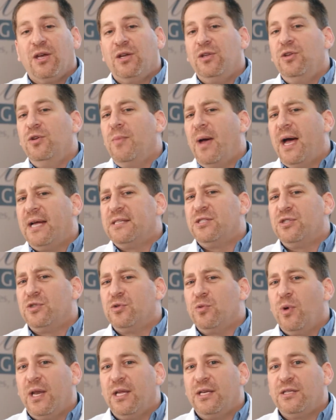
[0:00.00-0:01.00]
Could you imagine
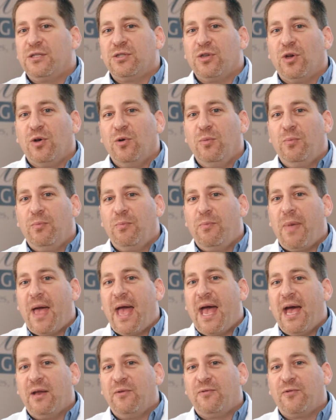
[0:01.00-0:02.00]
sweating so
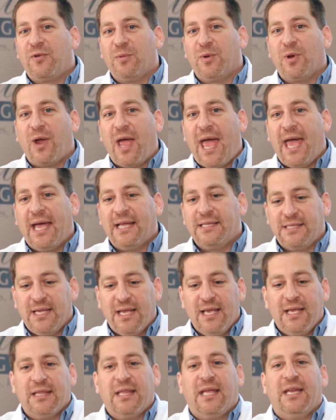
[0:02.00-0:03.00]
bad from your hands
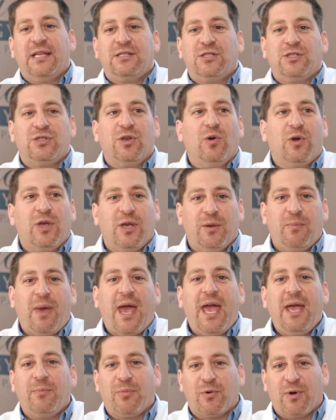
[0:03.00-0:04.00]
that it's soaking
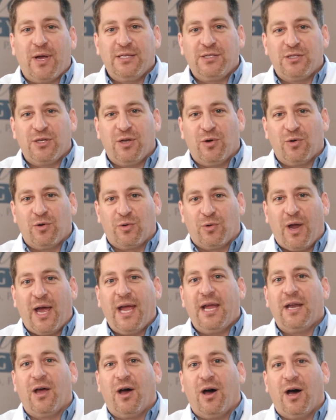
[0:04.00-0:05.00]
paper as you go to
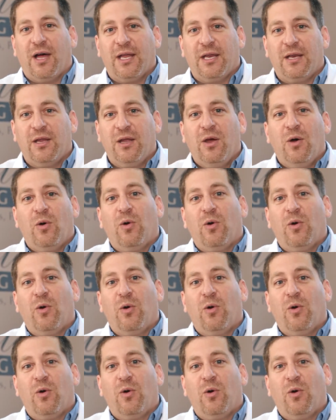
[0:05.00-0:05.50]
write on it?